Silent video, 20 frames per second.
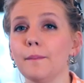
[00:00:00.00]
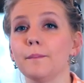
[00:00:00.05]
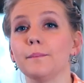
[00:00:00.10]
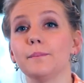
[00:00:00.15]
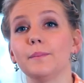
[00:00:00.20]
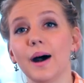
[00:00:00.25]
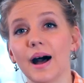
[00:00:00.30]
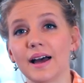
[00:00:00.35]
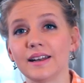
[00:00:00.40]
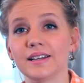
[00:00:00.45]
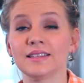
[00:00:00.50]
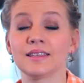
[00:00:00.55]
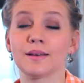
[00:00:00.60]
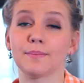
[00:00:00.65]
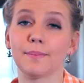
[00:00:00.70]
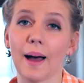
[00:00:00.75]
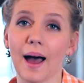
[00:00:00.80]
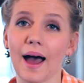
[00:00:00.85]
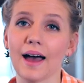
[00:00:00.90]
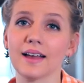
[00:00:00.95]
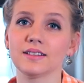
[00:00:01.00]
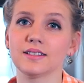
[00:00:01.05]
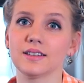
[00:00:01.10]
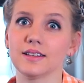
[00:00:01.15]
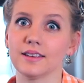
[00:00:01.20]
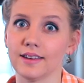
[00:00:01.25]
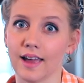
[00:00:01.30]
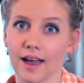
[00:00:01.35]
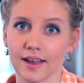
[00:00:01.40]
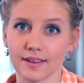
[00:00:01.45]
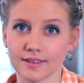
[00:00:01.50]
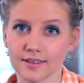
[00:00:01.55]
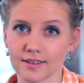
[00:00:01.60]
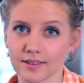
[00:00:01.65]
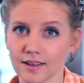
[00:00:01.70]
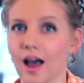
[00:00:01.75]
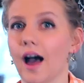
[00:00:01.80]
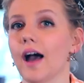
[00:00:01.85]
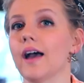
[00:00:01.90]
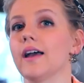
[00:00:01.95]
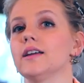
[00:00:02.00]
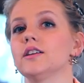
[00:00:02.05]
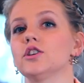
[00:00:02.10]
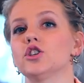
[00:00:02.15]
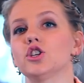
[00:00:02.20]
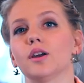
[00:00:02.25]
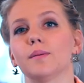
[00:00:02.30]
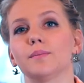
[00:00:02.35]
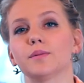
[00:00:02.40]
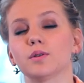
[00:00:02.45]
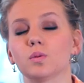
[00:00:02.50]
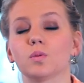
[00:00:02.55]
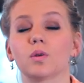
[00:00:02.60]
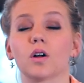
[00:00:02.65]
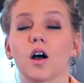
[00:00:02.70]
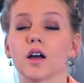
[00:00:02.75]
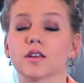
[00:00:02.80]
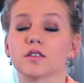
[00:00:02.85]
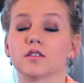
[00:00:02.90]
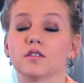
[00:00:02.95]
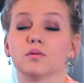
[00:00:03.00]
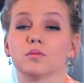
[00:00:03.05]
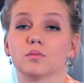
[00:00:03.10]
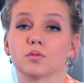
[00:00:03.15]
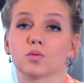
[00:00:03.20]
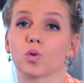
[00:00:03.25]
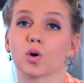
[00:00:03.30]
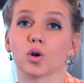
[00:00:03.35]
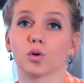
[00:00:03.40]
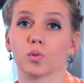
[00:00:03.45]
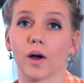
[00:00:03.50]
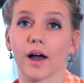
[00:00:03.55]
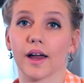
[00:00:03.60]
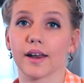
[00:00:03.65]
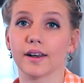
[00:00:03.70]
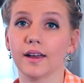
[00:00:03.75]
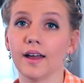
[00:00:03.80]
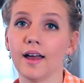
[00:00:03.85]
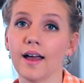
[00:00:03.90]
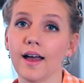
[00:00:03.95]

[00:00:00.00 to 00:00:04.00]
but in the past, yes, I shipped costumes worldwide.